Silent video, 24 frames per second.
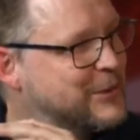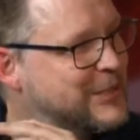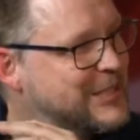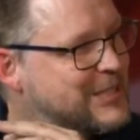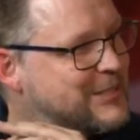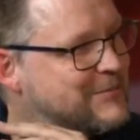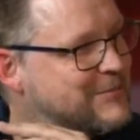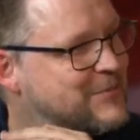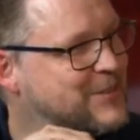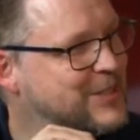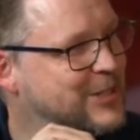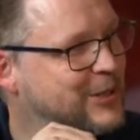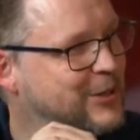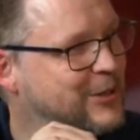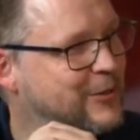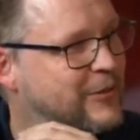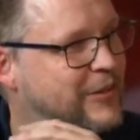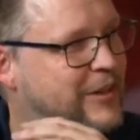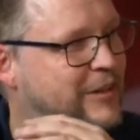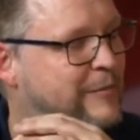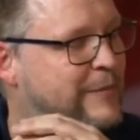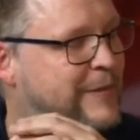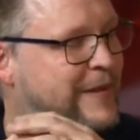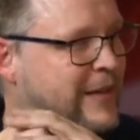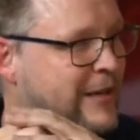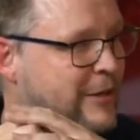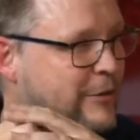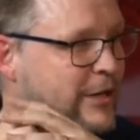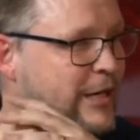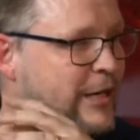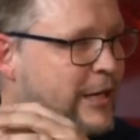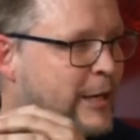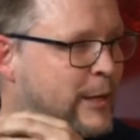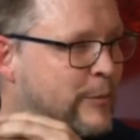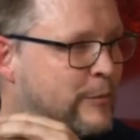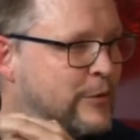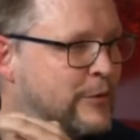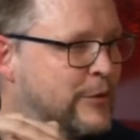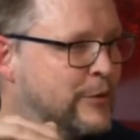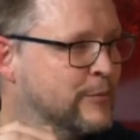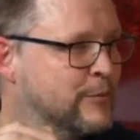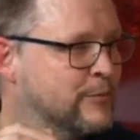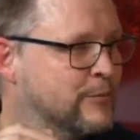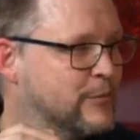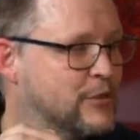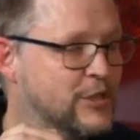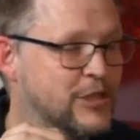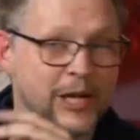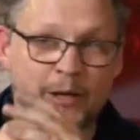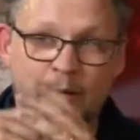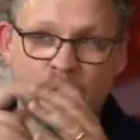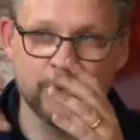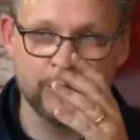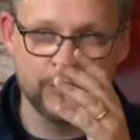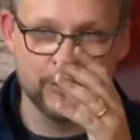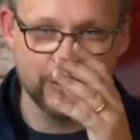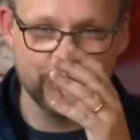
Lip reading: to us. So they've been a great help too. Shout out